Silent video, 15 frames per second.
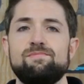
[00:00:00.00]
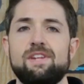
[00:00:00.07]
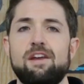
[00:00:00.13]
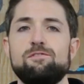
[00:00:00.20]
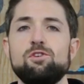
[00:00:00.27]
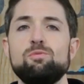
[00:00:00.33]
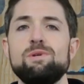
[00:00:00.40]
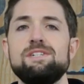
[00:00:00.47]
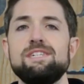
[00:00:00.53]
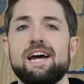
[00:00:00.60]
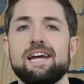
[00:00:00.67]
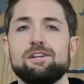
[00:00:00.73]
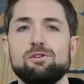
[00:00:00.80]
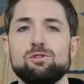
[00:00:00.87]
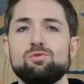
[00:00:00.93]
Have you been
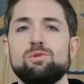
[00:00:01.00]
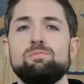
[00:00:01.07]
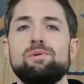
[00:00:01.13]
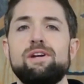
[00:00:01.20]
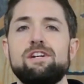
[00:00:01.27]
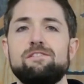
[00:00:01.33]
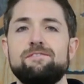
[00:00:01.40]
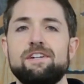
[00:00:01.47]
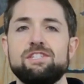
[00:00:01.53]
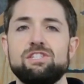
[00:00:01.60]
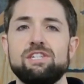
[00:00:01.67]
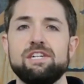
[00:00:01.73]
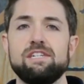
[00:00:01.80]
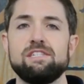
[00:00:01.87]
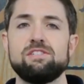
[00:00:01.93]
diagnosed with plantar
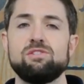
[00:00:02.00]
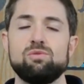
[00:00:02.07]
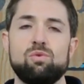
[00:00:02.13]
fasciitis,